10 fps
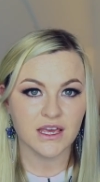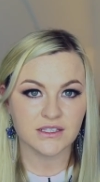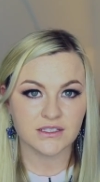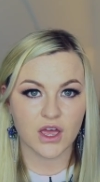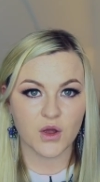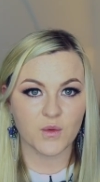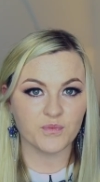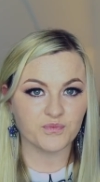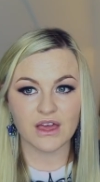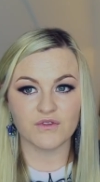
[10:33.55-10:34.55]
So
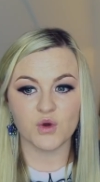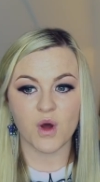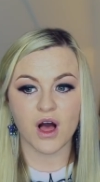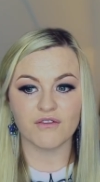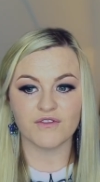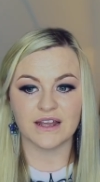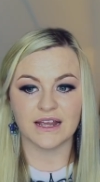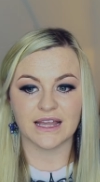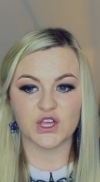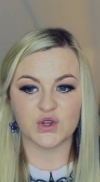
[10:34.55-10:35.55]
if you are
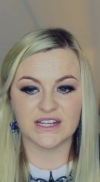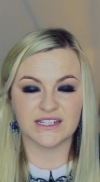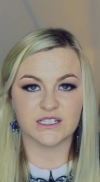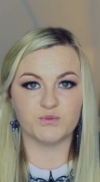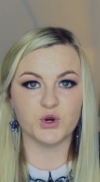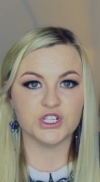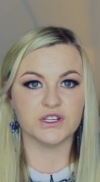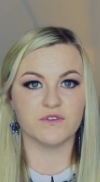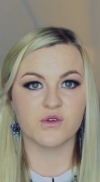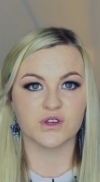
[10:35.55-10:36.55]
feeling like you're needing to push
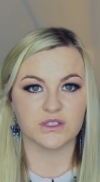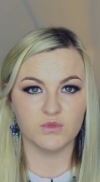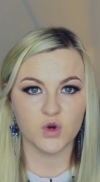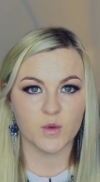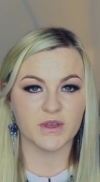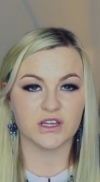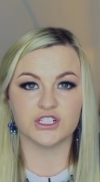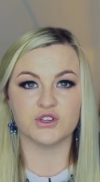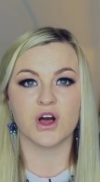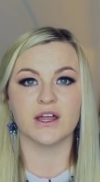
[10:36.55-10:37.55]
your vocals more because
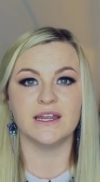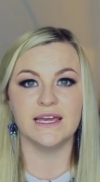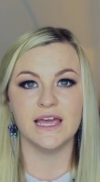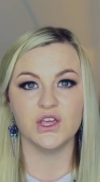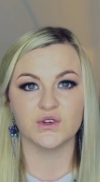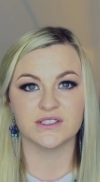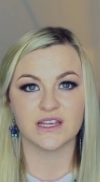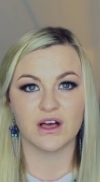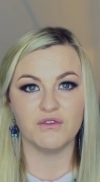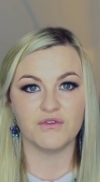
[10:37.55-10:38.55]
you can't hear
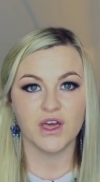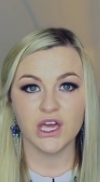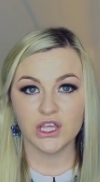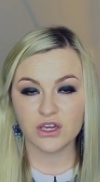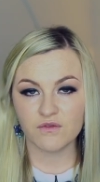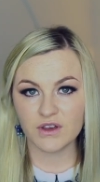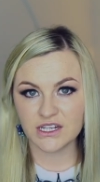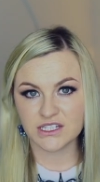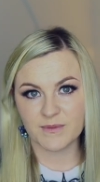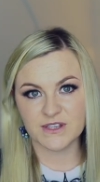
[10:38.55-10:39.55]
yourself, you can really
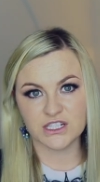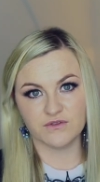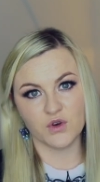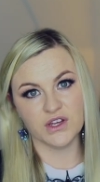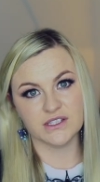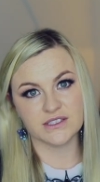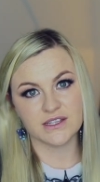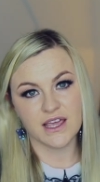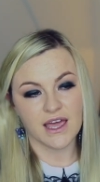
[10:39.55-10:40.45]
damage your voice.